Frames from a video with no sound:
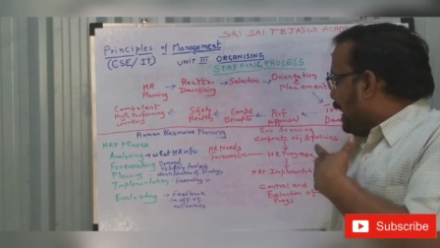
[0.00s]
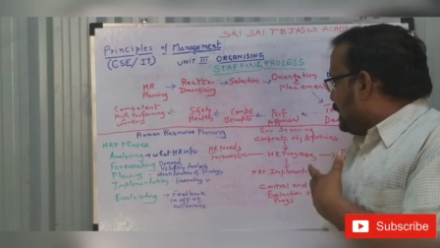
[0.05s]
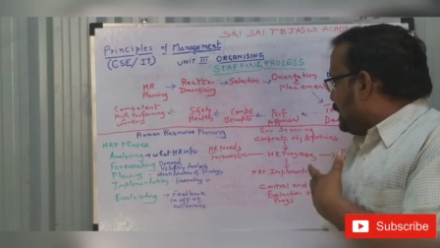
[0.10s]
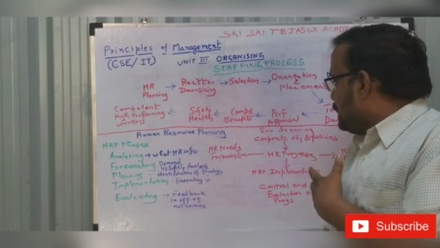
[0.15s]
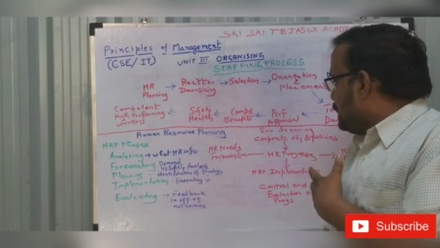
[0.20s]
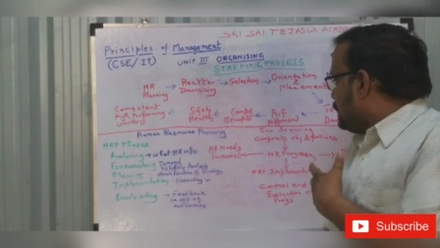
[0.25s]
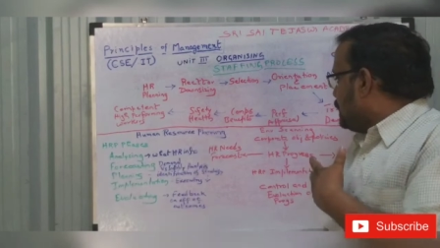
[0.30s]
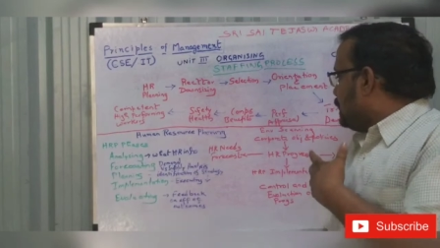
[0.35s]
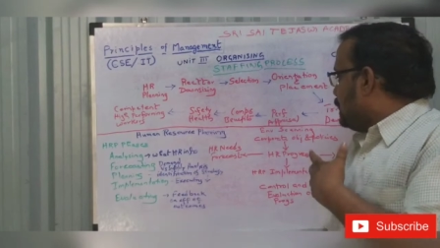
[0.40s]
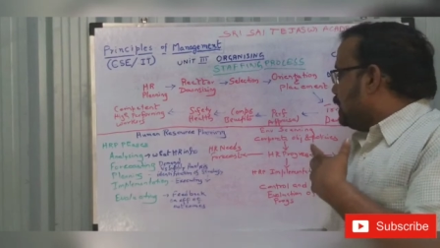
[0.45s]

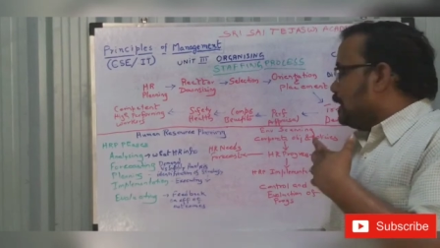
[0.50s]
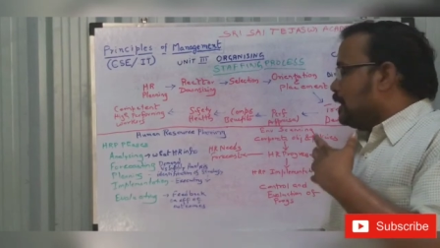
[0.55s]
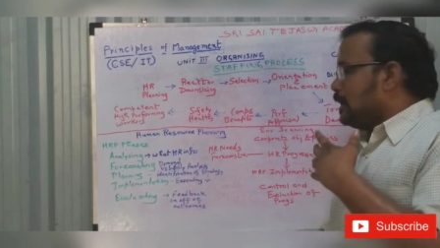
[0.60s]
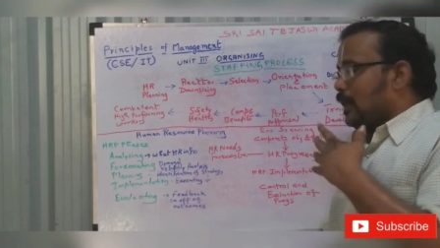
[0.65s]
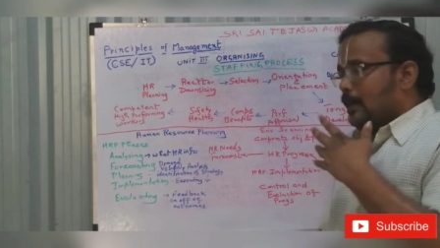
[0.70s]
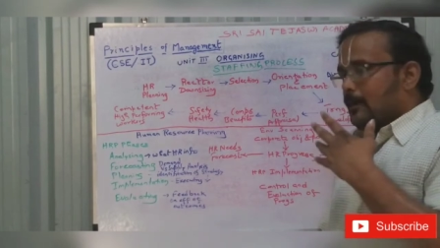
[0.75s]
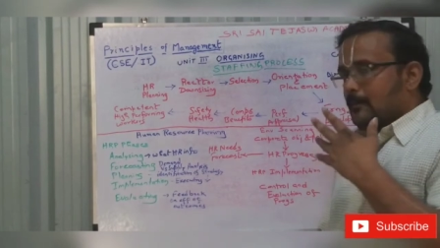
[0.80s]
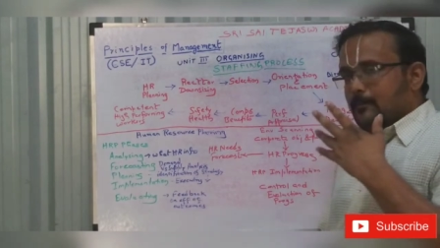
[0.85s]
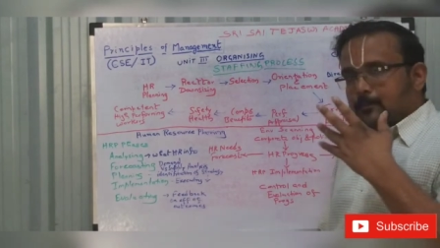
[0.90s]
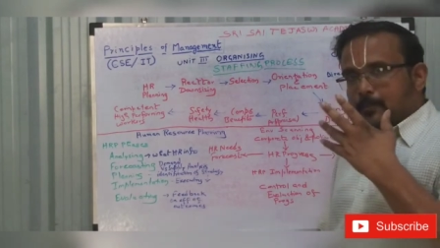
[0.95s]
And
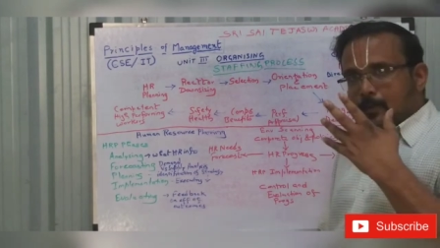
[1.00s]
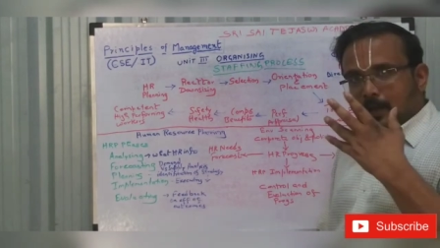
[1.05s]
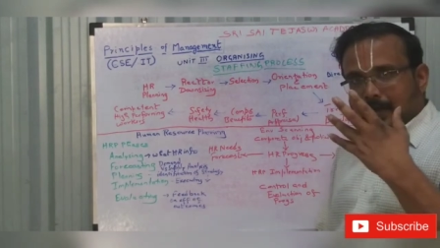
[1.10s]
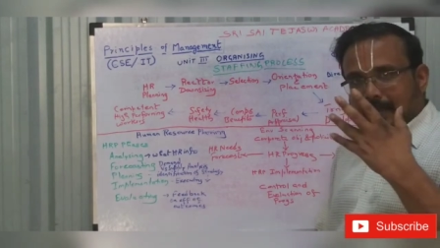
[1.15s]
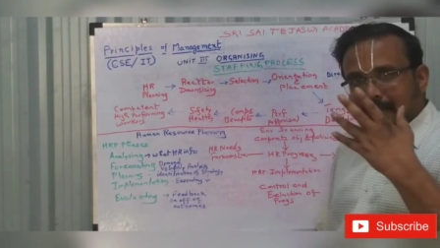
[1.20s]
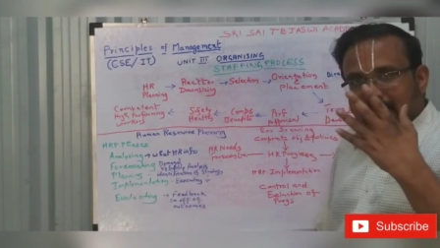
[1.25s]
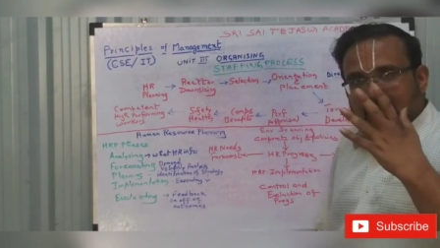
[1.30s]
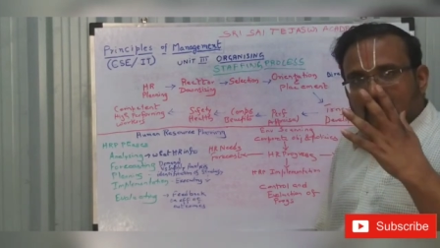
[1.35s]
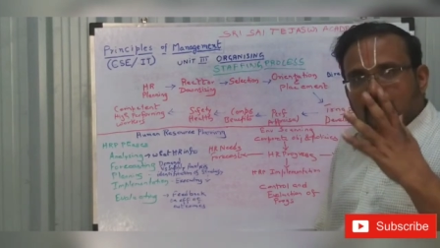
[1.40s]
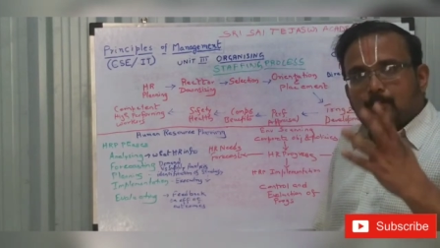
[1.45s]

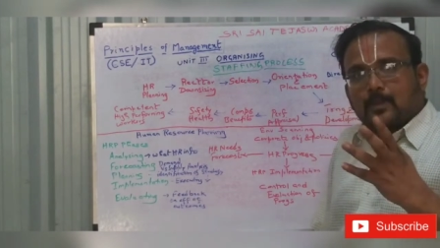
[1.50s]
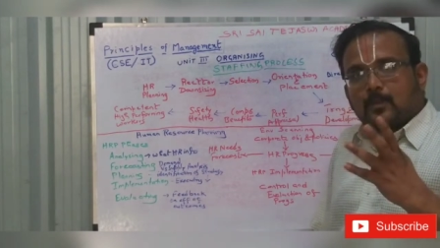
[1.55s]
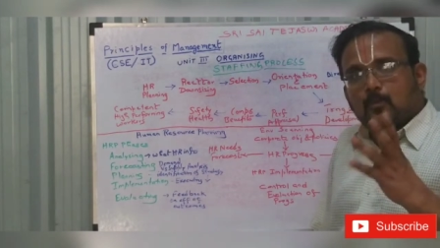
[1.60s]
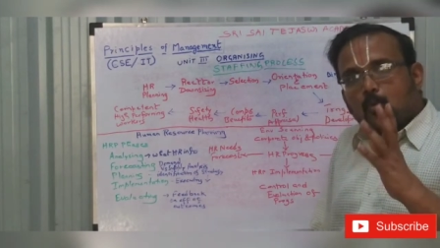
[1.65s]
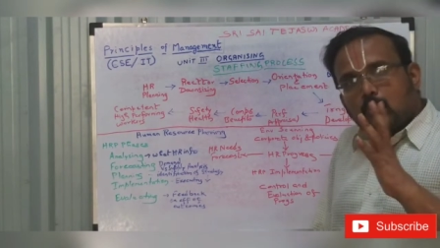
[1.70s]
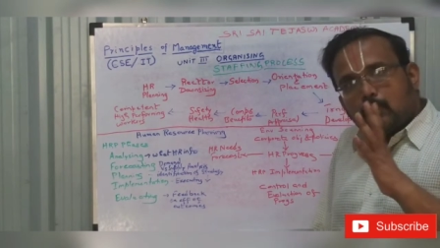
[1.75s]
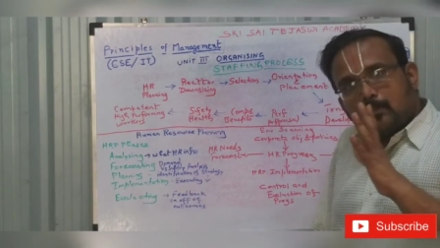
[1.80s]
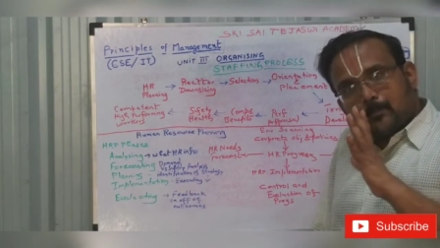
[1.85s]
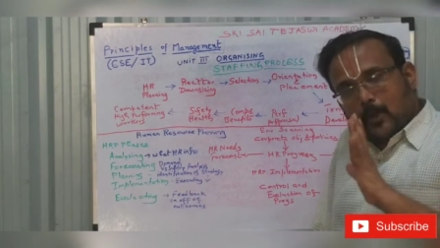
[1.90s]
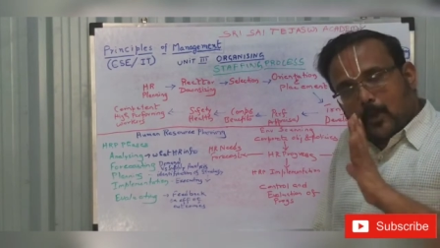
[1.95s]
I have
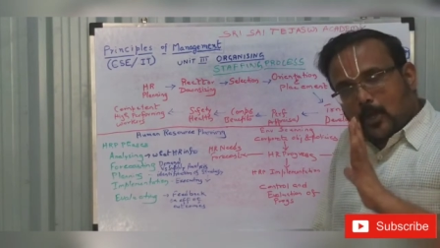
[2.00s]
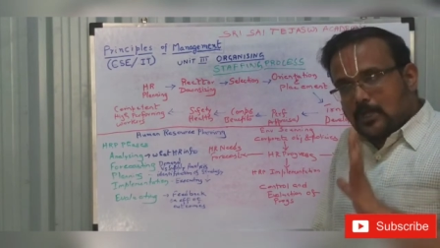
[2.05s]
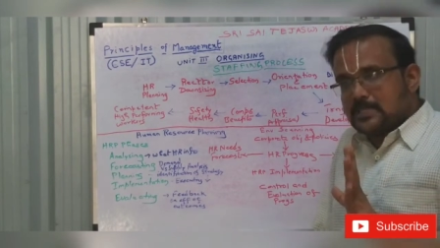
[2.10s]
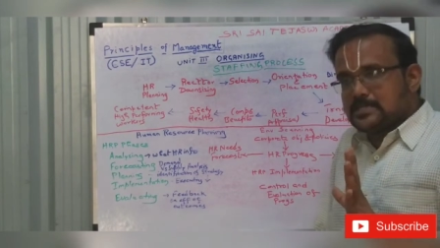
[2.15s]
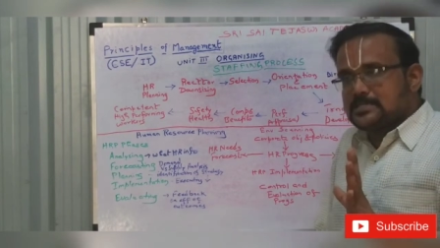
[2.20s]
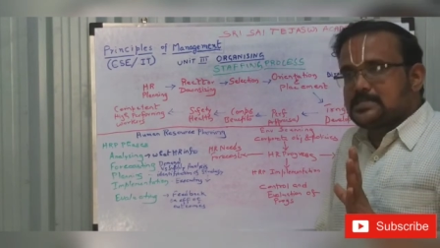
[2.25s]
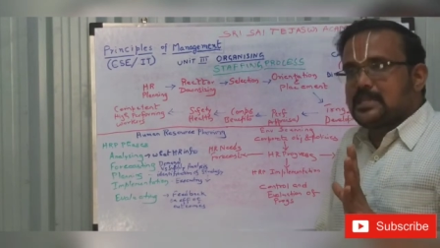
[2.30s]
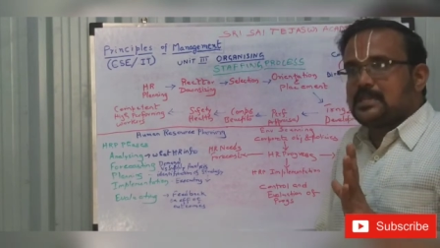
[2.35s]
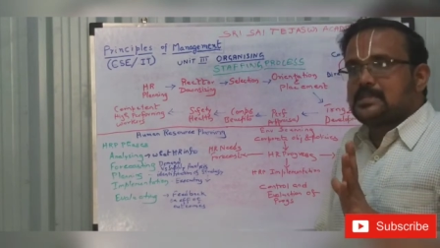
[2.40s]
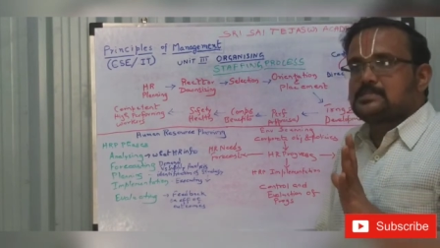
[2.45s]
my own
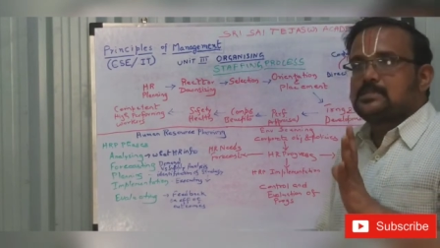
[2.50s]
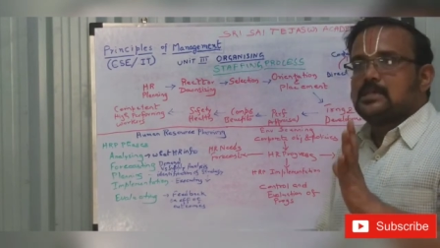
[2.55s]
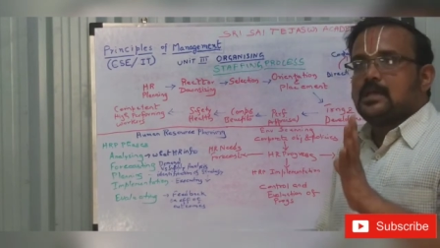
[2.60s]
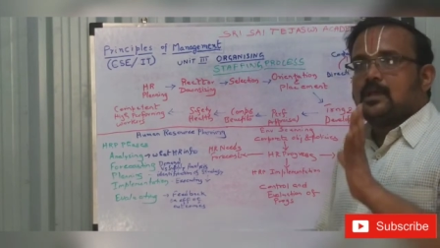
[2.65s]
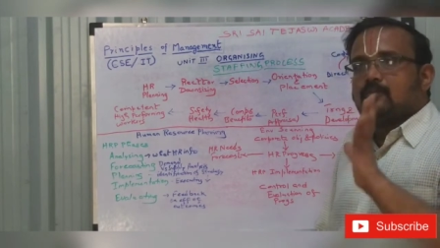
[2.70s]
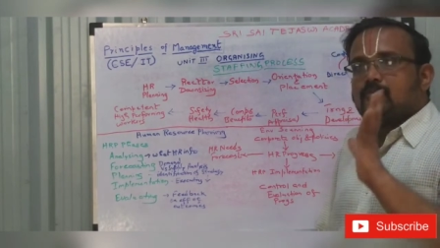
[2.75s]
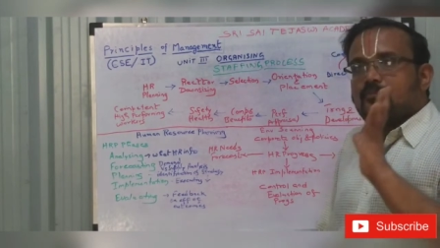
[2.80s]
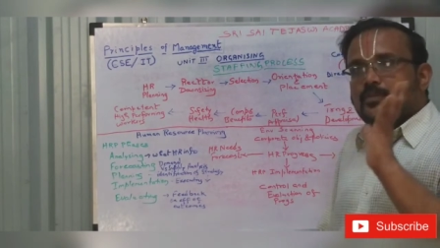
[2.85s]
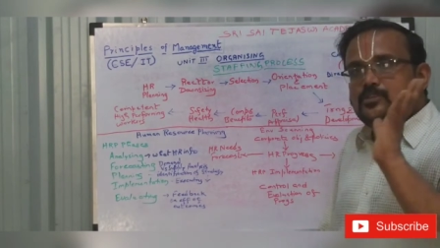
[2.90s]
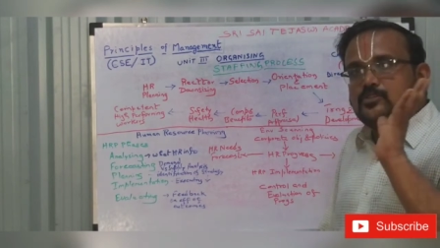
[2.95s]

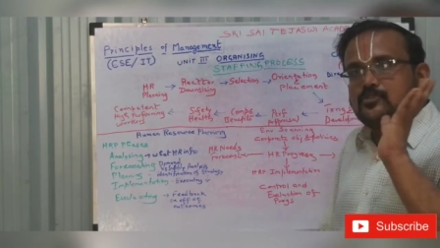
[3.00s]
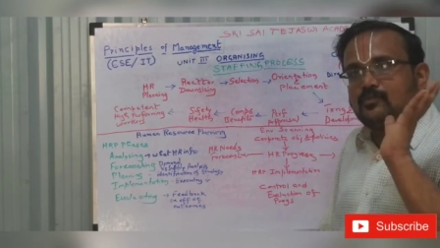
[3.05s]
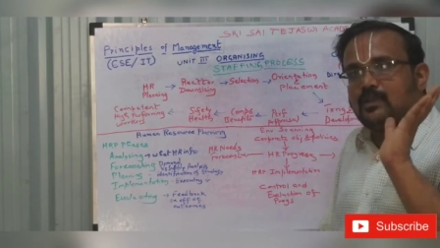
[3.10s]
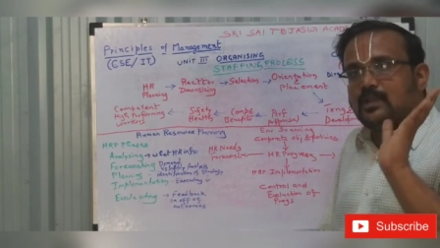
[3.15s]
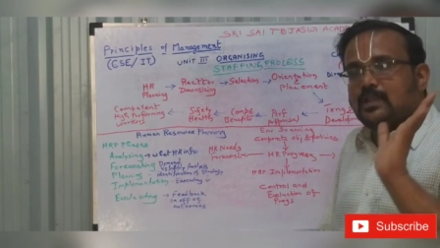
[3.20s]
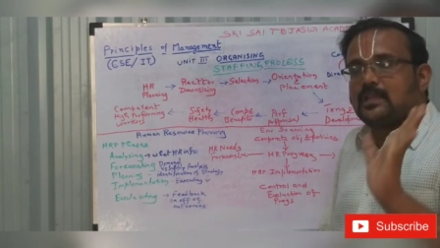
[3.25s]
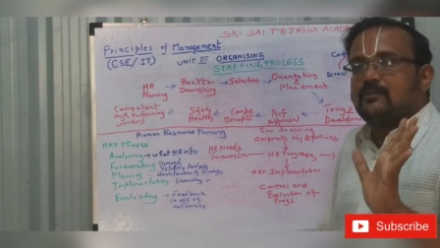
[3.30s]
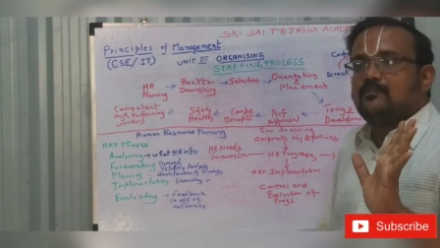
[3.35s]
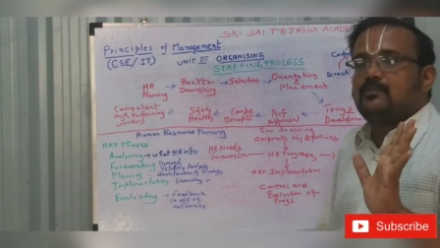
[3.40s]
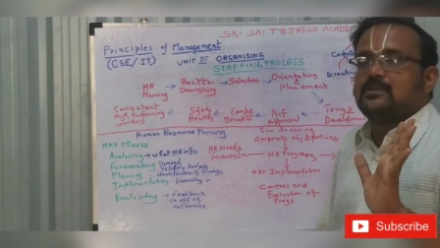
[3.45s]
policies which
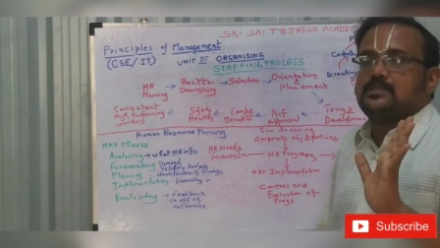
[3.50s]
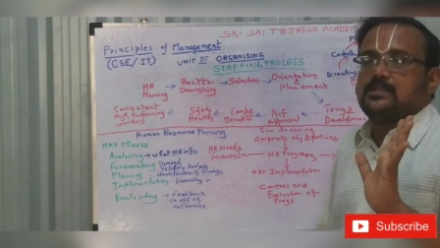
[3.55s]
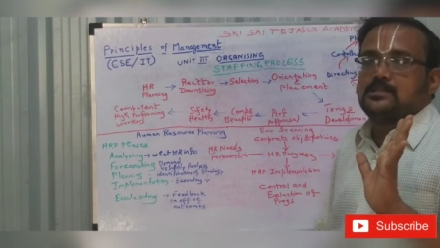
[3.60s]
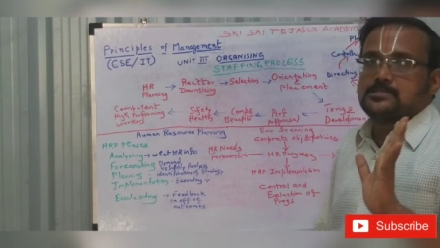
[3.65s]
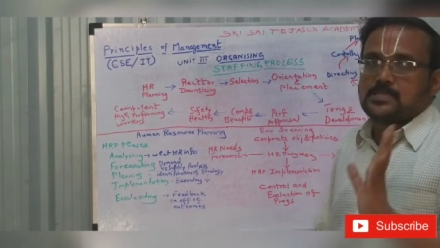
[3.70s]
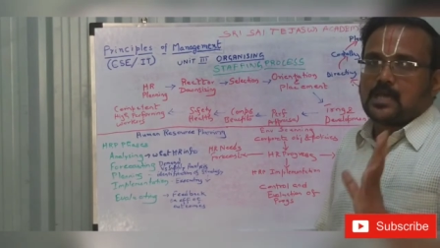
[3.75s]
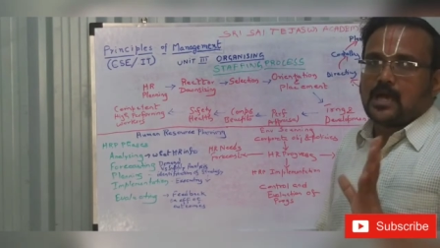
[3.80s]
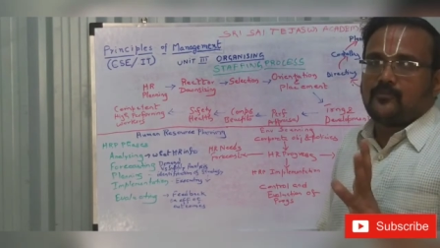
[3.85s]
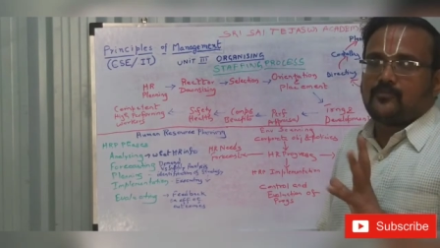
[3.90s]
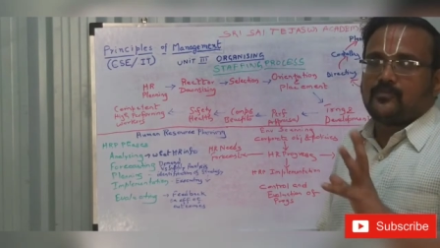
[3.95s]
will govern
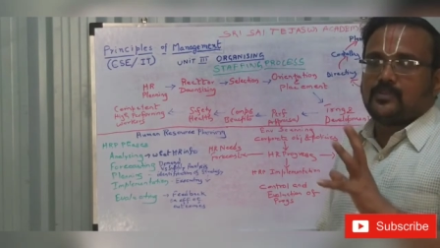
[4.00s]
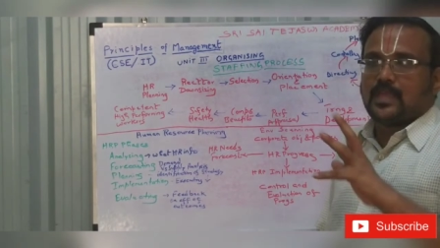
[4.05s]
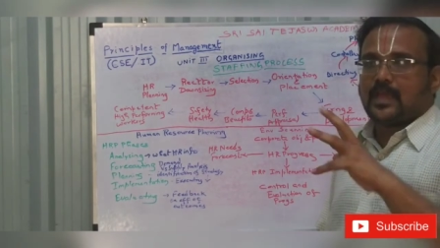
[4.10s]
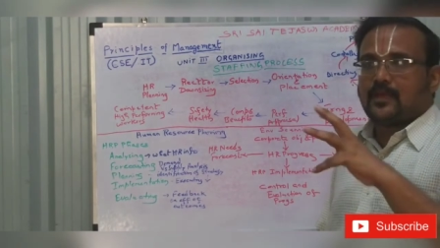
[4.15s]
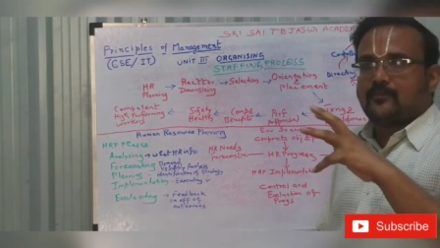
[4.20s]
the staff.